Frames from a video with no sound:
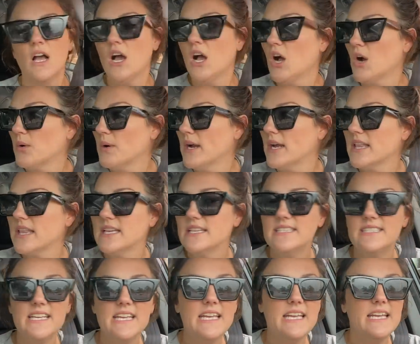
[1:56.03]
all right,
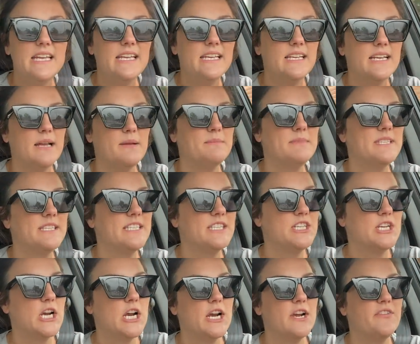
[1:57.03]
let's eat. I'm
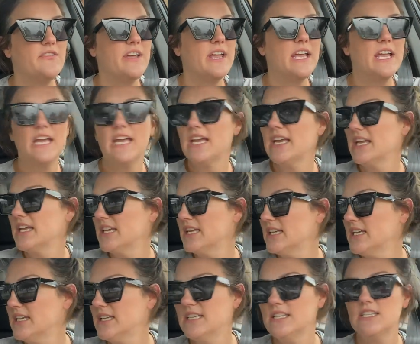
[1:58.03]

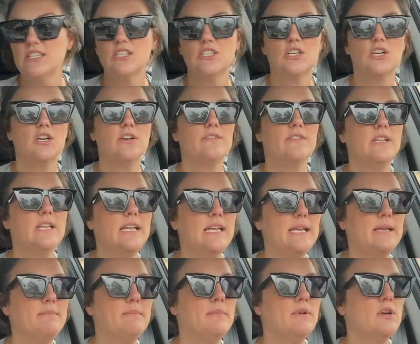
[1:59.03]
starving
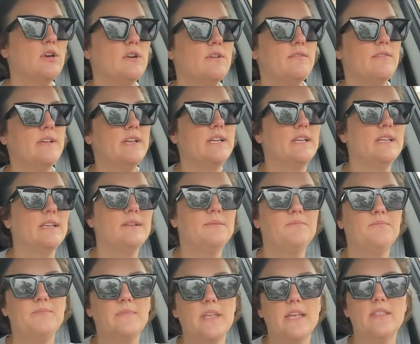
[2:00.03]
like
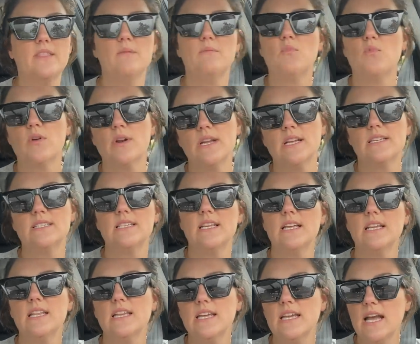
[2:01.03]
Mervin. In the mornings
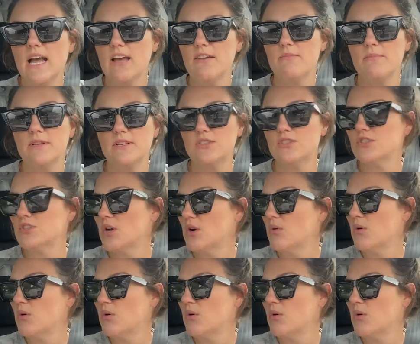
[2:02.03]
lately, I've been so